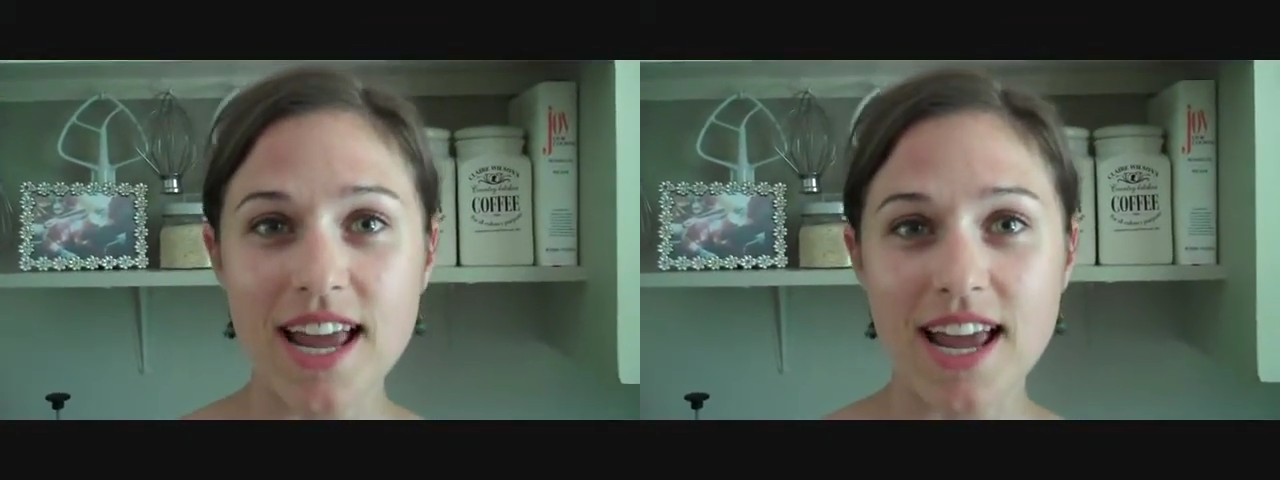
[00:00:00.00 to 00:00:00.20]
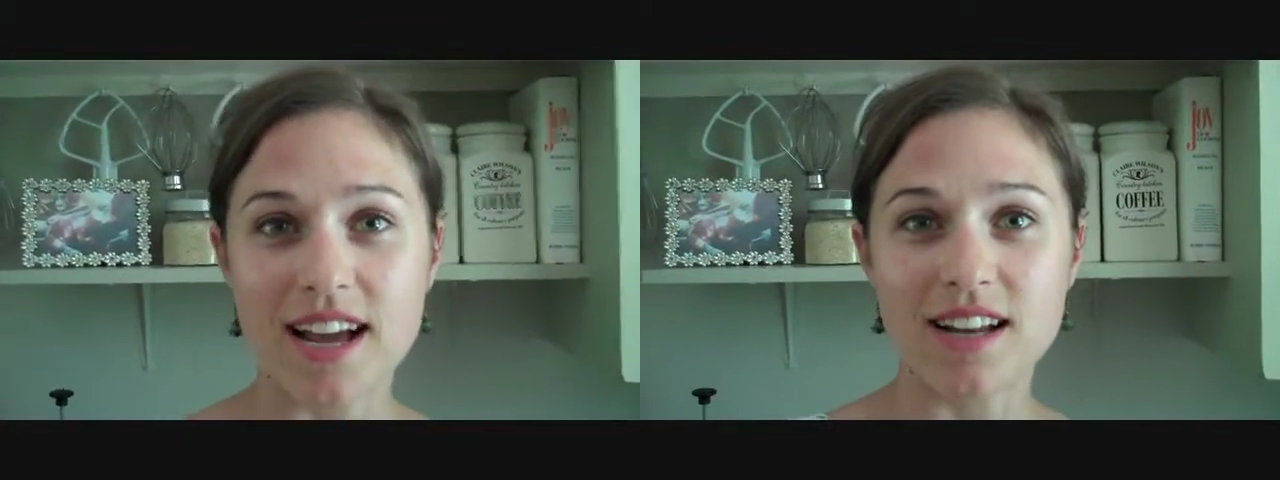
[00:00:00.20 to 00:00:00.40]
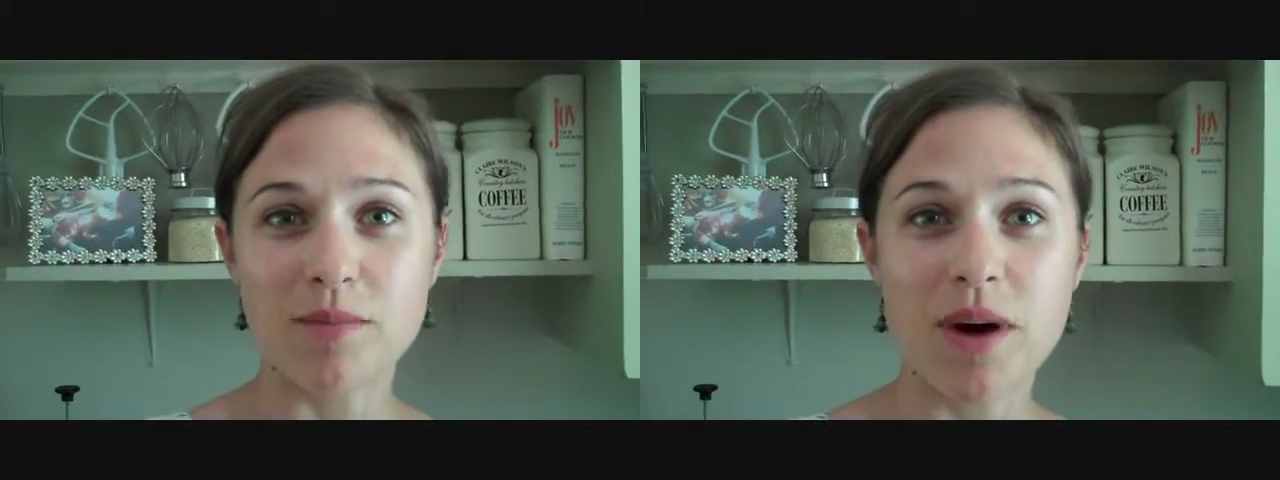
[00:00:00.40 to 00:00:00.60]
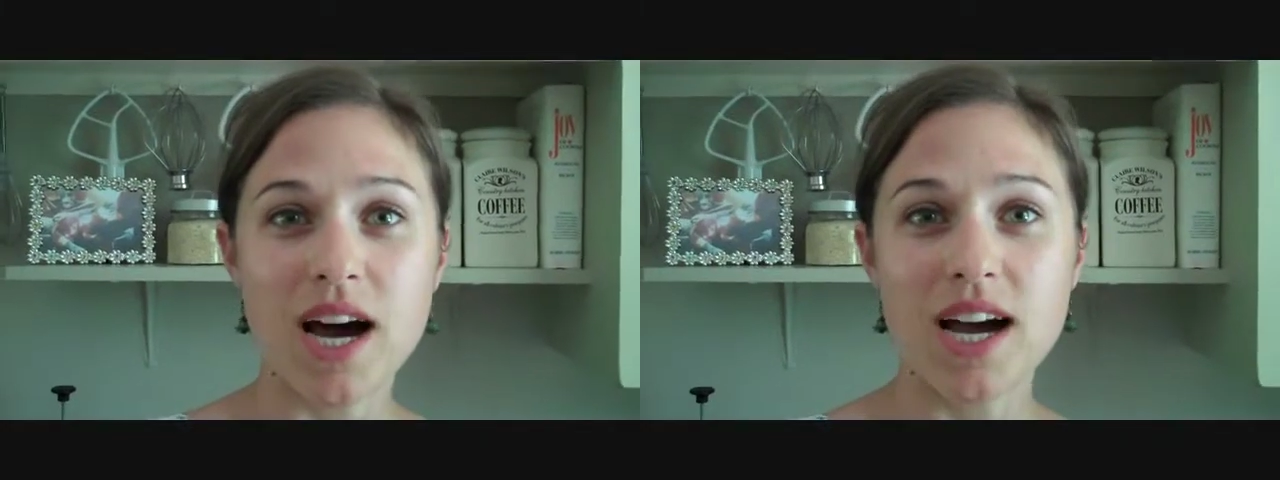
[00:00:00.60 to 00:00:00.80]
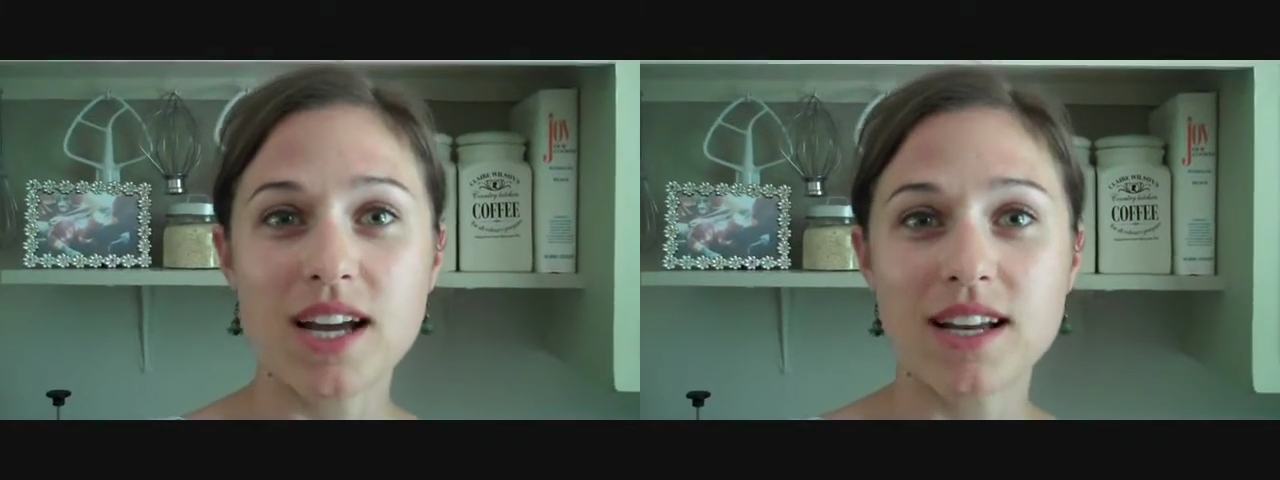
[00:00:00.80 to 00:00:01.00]
And
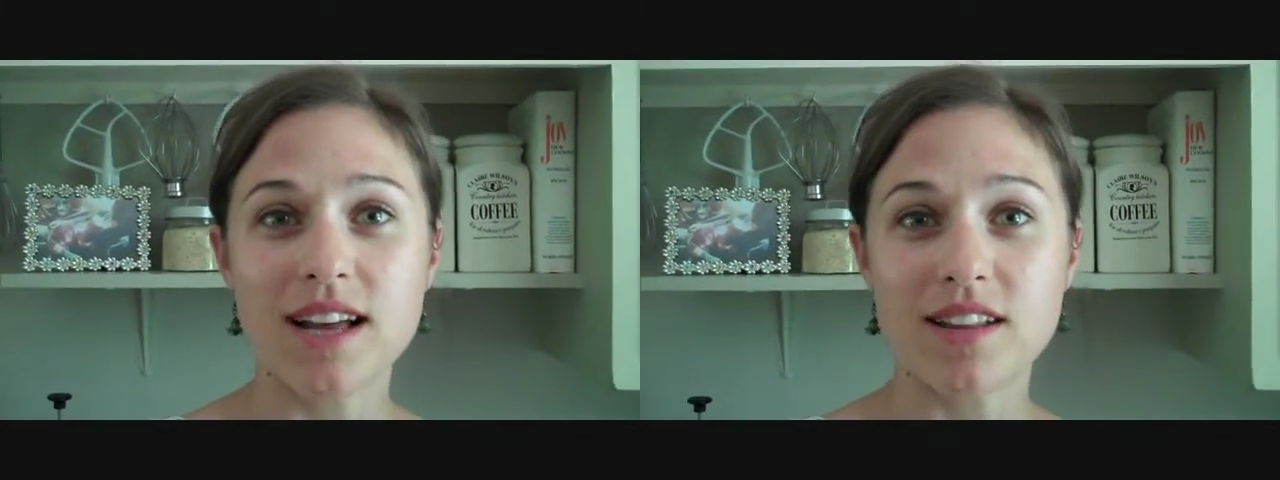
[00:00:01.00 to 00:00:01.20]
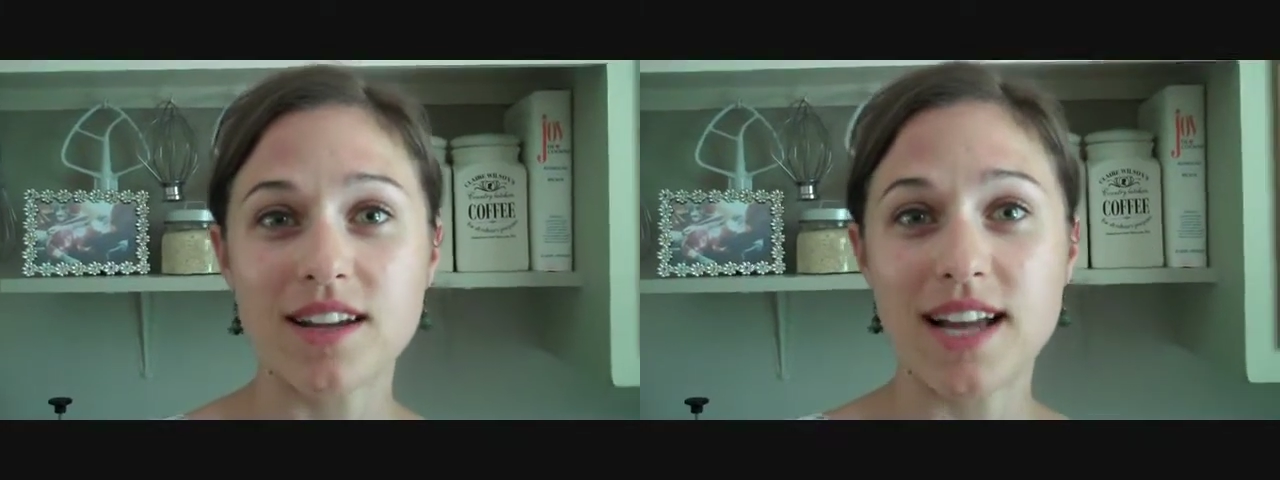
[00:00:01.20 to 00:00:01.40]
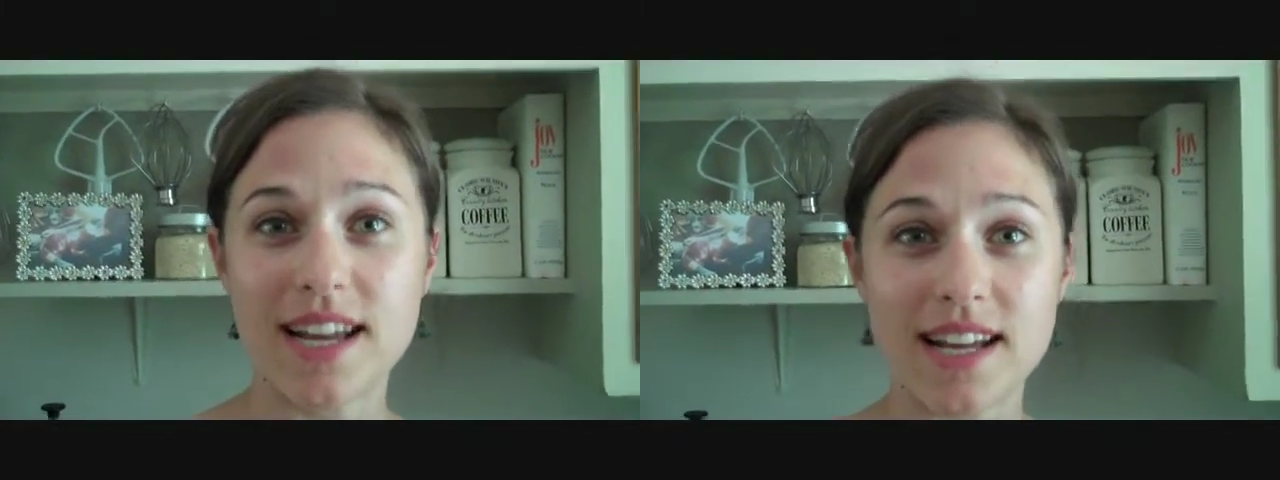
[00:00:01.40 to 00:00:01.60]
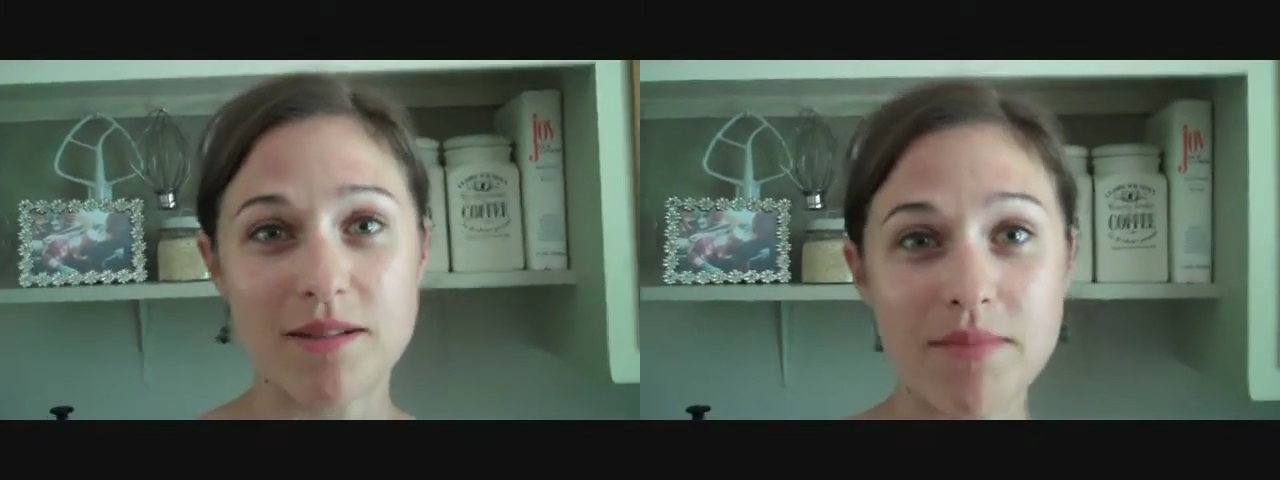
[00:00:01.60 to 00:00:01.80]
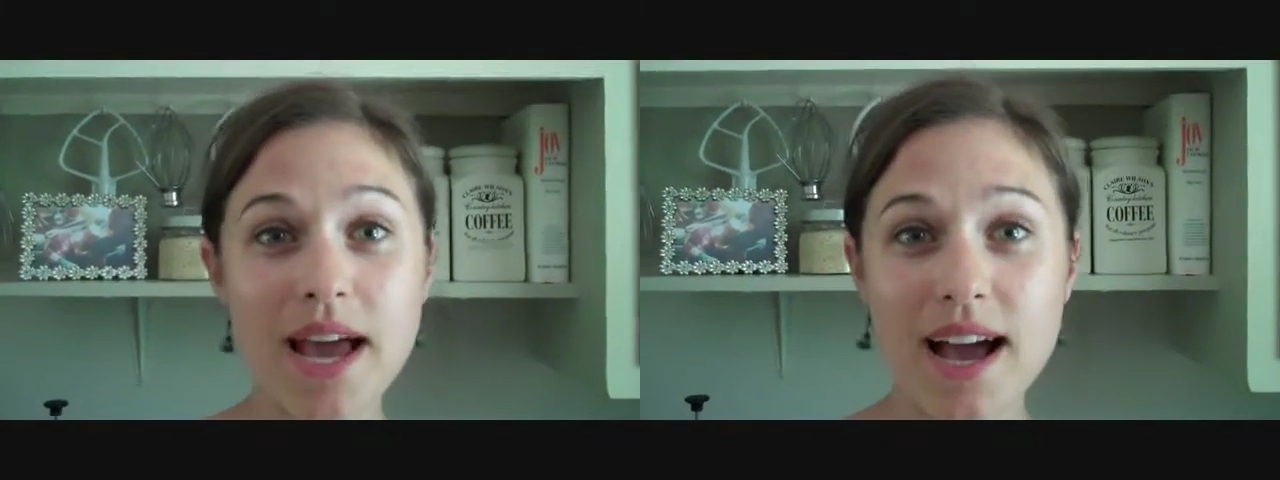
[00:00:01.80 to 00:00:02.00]
upon Ella and I
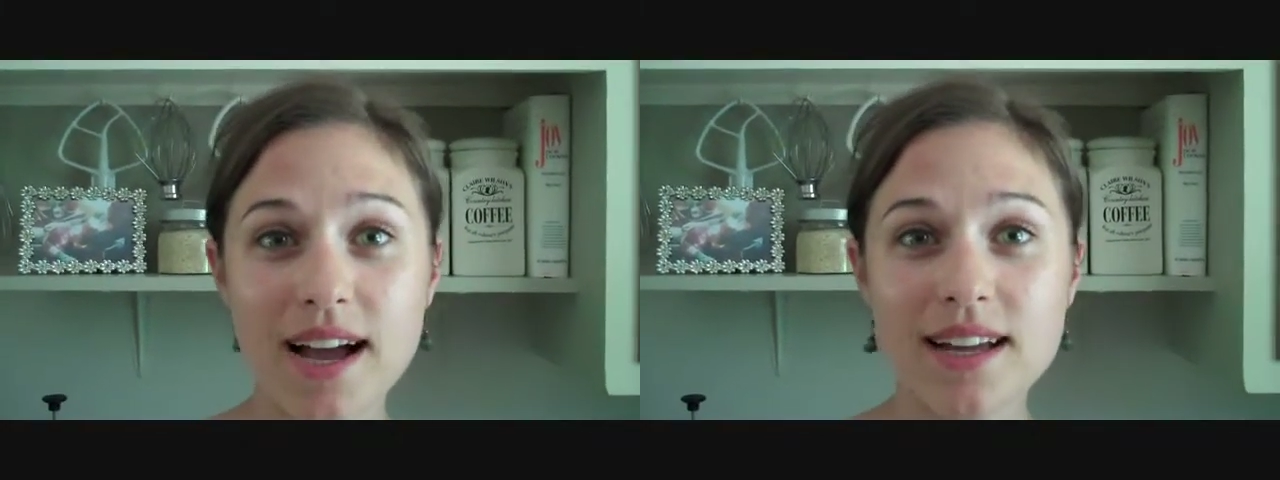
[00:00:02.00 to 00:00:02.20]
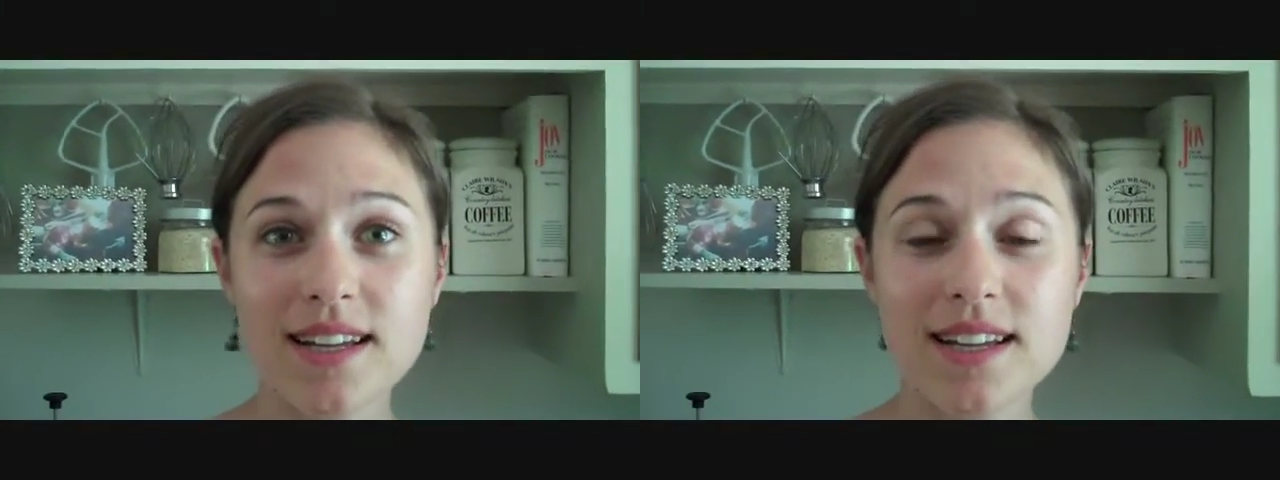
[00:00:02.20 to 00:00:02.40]
getting back,